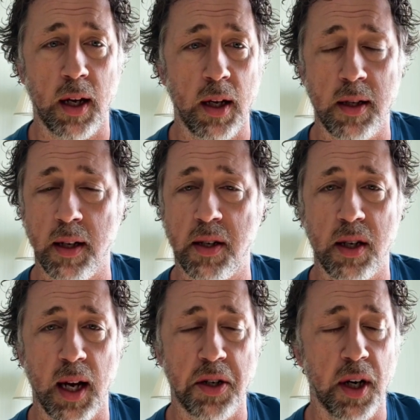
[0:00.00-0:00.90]
It's
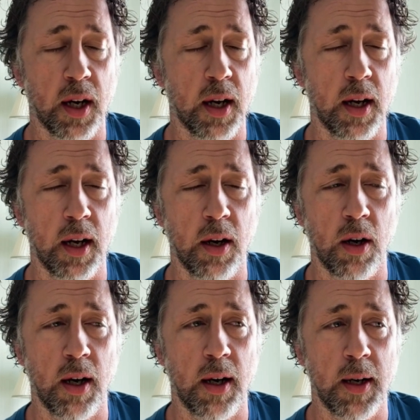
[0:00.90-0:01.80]
such a
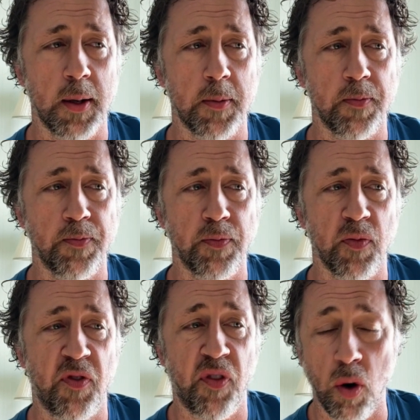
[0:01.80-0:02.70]

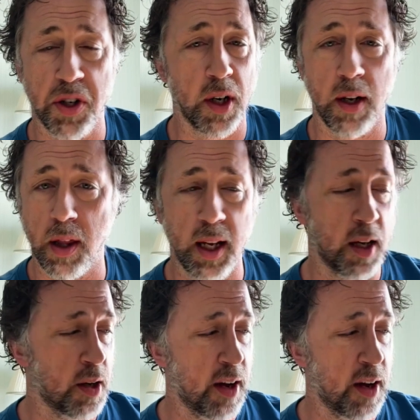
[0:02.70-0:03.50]
fortunate thing.